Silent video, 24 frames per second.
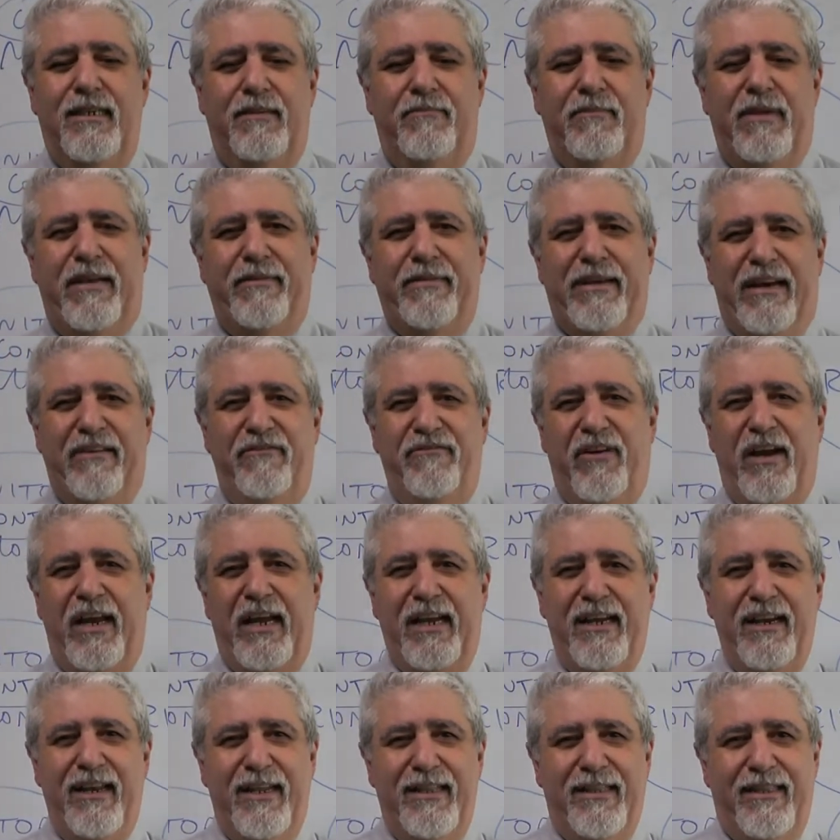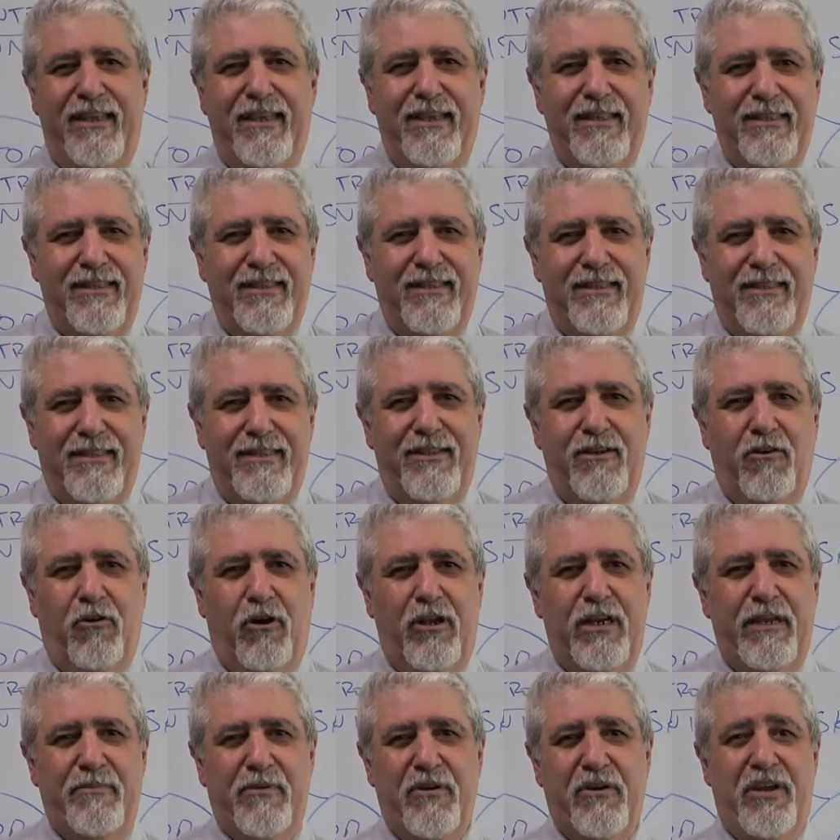Maybe I'm violating the
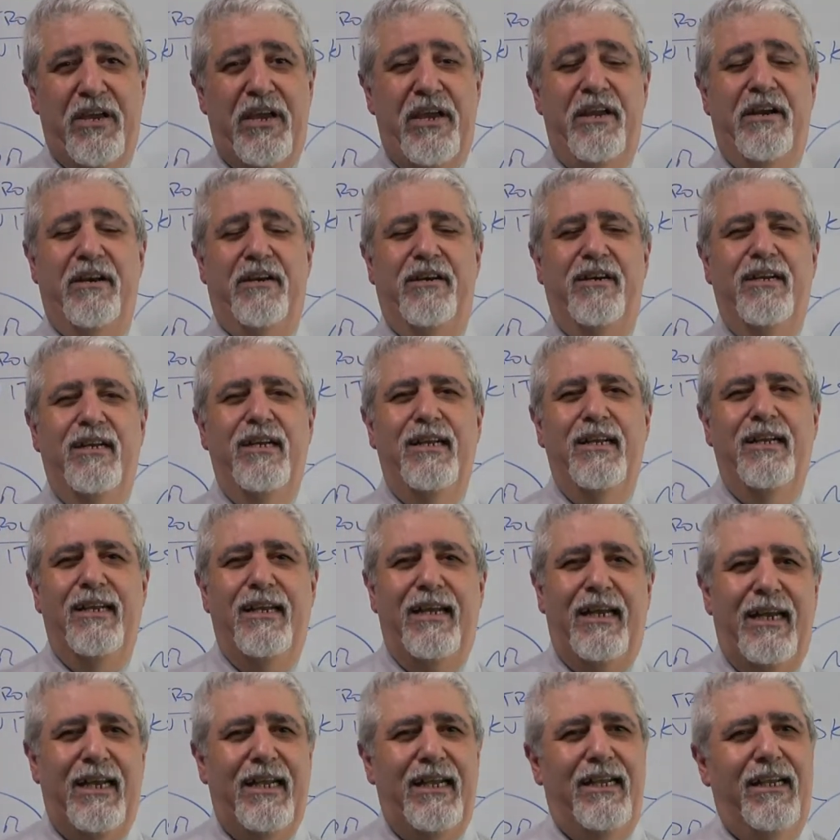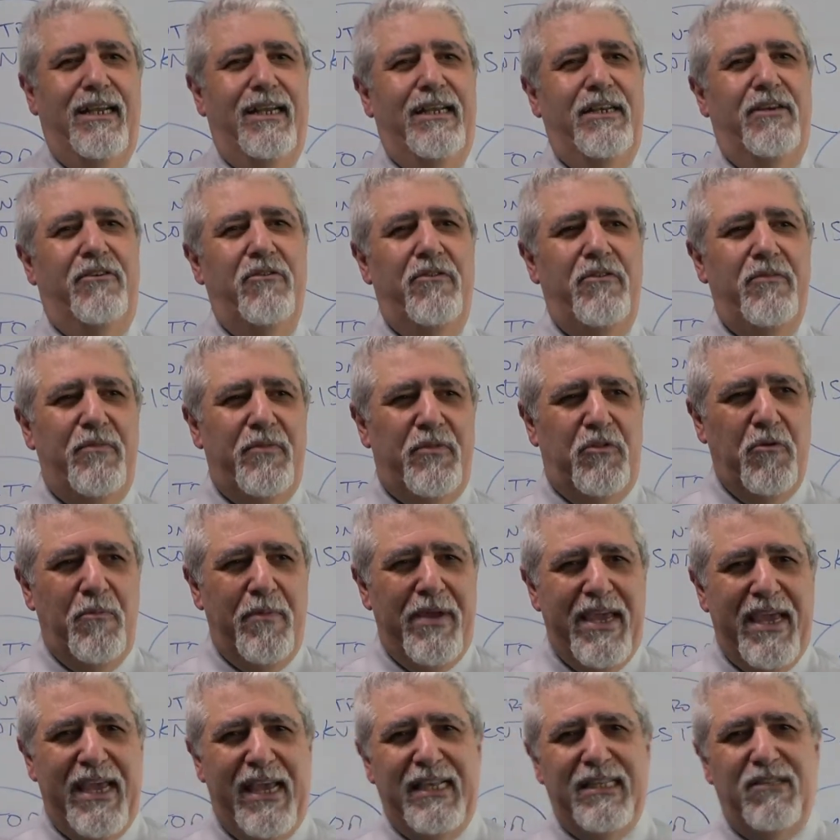holy book here. Yeah? To
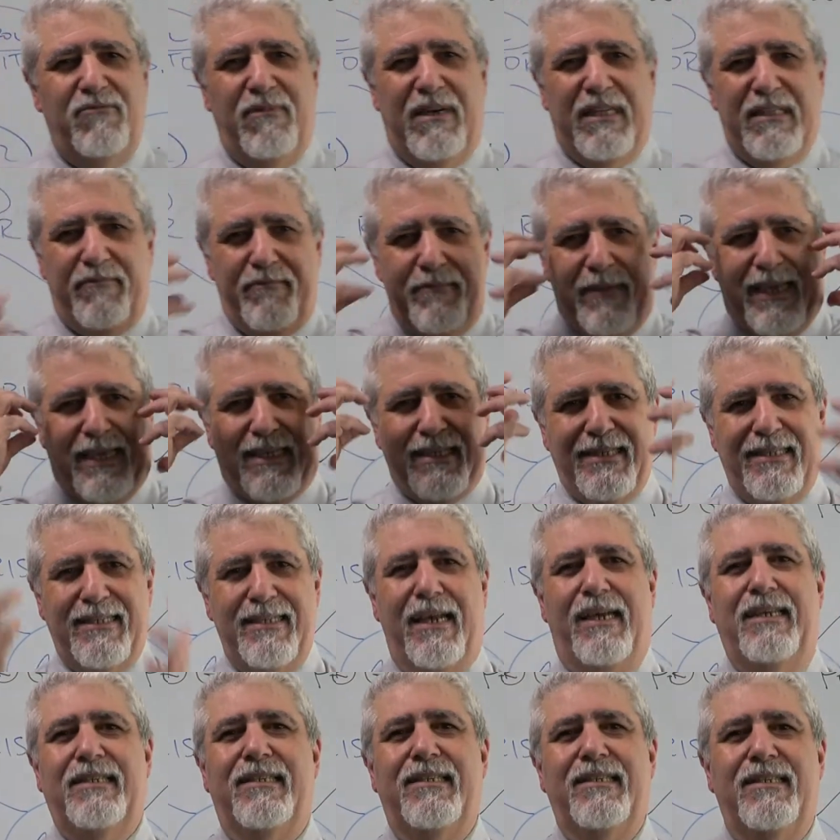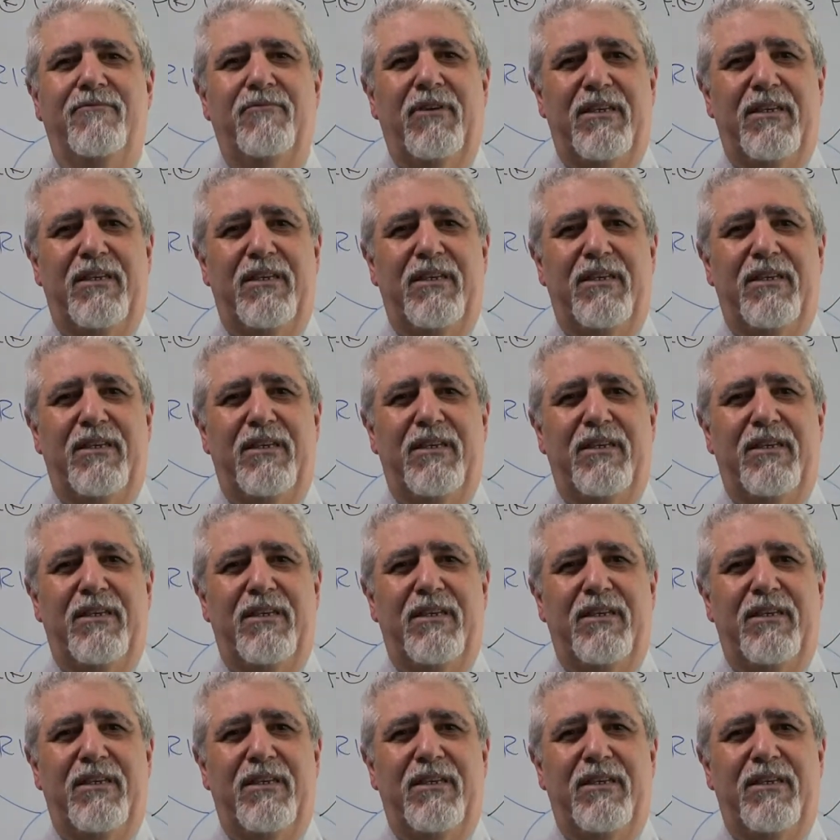me is what makes sense.